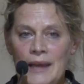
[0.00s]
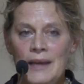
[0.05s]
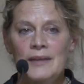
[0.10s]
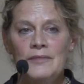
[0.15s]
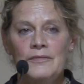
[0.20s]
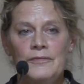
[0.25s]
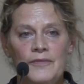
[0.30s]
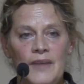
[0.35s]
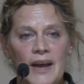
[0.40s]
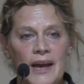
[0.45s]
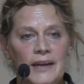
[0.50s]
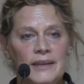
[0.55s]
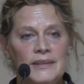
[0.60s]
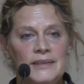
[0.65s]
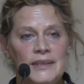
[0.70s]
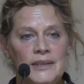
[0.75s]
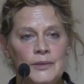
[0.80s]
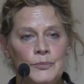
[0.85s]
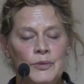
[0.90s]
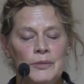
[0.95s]
In
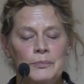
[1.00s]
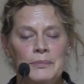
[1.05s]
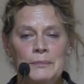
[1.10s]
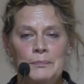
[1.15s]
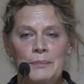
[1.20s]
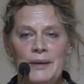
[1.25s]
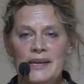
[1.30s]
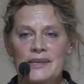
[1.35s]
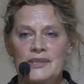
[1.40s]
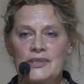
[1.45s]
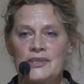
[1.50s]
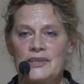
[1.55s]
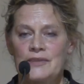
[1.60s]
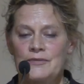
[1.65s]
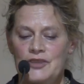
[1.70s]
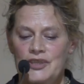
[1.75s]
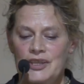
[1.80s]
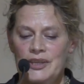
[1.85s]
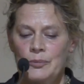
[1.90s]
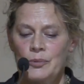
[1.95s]
fact, it would be best if
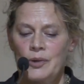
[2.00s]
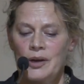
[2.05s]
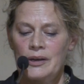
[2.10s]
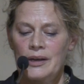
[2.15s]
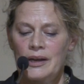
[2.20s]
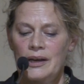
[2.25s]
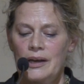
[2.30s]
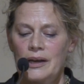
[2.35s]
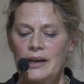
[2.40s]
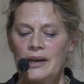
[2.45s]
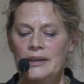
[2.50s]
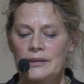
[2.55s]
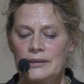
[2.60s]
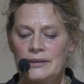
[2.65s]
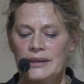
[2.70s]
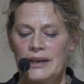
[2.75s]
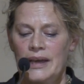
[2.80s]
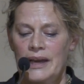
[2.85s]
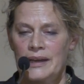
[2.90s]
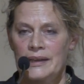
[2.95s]
she were
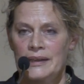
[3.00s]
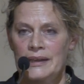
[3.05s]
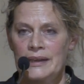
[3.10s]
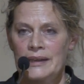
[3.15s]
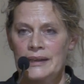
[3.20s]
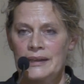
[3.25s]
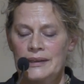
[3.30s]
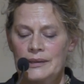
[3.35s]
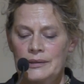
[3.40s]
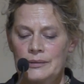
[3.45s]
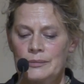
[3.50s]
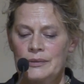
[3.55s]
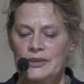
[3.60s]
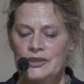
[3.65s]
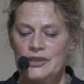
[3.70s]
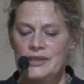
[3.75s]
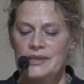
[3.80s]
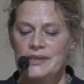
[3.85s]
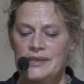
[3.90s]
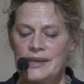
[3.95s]
uncanny when
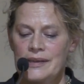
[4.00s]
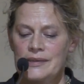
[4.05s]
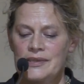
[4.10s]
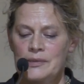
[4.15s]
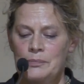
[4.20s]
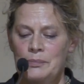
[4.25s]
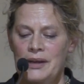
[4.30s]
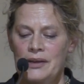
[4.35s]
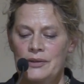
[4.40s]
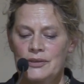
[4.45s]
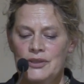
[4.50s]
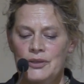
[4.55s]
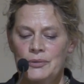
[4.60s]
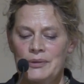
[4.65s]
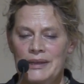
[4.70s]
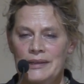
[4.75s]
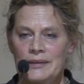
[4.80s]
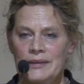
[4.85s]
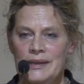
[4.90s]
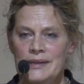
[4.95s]
she sets about
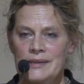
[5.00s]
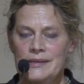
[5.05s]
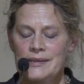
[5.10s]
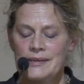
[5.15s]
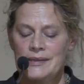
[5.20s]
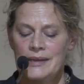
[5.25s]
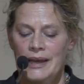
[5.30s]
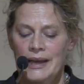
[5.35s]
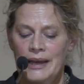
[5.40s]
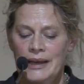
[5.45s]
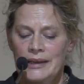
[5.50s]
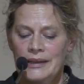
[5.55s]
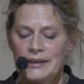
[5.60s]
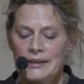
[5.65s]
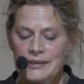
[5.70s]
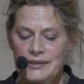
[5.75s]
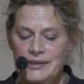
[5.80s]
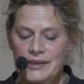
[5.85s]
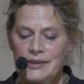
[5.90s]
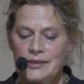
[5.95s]
doing this.
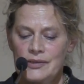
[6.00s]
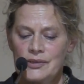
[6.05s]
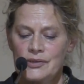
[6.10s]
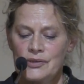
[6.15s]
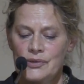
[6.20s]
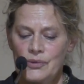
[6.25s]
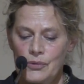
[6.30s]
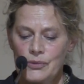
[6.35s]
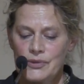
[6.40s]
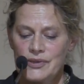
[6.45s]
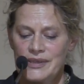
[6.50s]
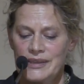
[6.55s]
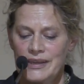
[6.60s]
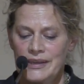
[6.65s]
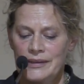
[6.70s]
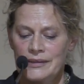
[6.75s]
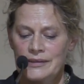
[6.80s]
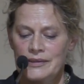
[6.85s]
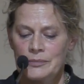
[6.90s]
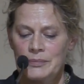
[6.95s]
It's
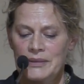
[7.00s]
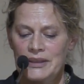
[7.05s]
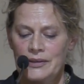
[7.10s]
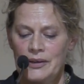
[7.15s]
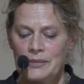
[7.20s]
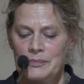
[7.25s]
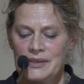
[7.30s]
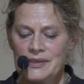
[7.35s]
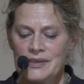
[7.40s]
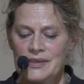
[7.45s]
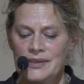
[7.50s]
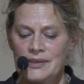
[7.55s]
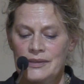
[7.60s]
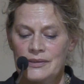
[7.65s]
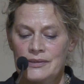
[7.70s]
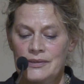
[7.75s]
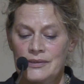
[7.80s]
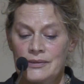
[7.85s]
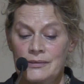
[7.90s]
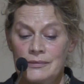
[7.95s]
exhausting
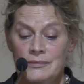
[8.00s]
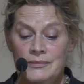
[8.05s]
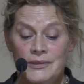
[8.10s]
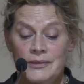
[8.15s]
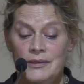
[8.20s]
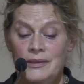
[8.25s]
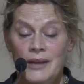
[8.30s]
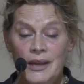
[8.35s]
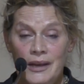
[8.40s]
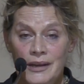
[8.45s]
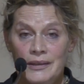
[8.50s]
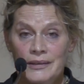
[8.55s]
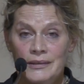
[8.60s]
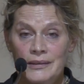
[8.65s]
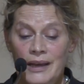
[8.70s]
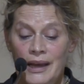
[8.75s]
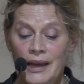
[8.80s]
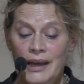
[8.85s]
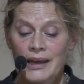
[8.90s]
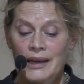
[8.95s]
to
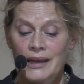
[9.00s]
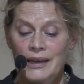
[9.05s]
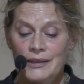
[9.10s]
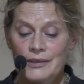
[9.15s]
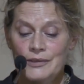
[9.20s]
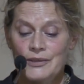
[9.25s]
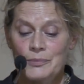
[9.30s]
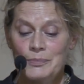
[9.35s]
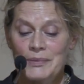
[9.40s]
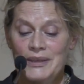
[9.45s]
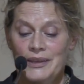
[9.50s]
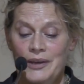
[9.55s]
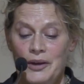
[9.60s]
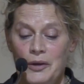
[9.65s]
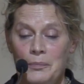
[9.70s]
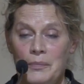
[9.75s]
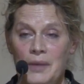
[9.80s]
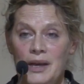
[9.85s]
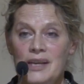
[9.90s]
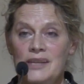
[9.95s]
learn how to
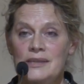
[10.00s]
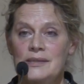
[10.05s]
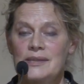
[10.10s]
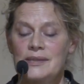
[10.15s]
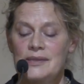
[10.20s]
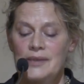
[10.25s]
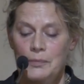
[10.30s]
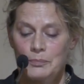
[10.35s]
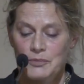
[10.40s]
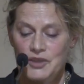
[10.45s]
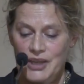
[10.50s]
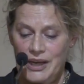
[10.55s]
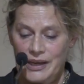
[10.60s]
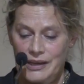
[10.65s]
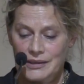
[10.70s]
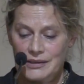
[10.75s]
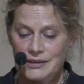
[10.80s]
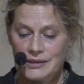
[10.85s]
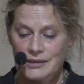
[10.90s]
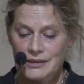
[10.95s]
become a
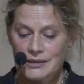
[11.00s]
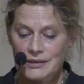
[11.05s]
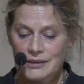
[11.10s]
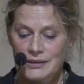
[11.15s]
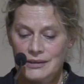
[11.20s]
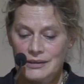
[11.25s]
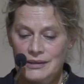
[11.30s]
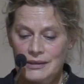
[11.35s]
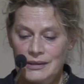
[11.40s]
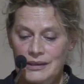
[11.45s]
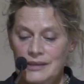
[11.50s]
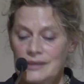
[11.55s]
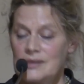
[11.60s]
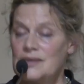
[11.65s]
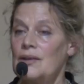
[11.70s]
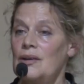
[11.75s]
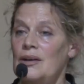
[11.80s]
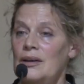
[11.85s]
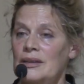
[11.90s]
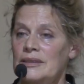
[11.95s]
subject. It's
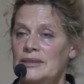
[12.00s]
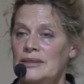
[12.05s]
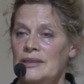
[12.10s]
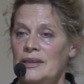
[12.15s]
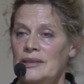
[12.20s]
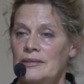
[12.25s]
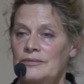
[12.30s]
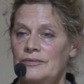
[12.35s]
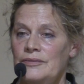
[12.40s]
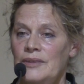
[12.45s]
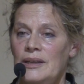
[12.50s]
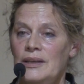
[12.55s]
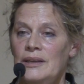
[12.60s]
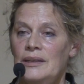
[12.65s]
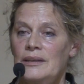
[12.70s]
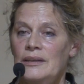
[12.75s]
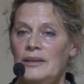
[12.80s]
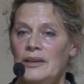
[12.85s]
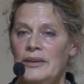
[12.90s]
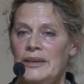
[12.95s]
hard enough
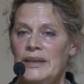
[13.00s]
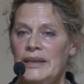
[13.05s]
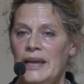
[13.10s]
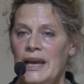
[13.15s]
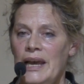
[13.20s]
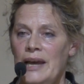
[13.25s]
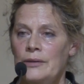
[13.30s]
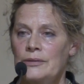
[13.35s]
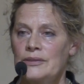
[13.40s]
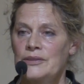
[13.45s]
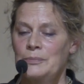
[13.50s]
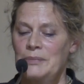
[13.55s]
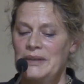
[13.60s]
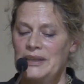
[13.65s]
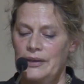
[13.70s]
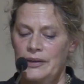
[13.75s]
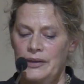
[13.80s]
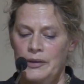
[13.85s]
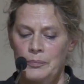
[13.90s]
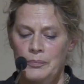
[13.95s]
learning how to
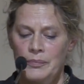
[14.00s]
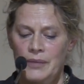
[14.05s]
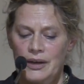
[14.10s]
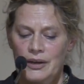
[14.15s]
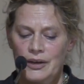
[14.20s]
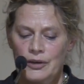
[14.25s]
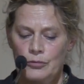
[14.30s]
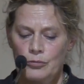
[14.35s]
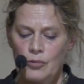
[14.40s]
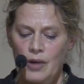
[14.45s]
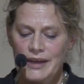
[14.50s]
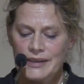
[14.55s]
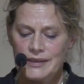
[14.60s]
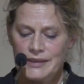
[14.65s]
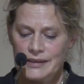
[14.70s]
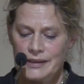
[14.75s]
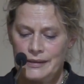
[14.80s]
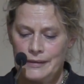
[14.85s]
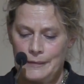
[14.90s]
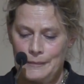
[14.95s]
become a
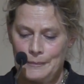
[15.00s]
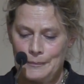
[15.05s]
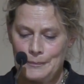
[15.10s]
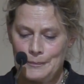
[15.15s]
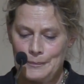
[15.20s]
writer.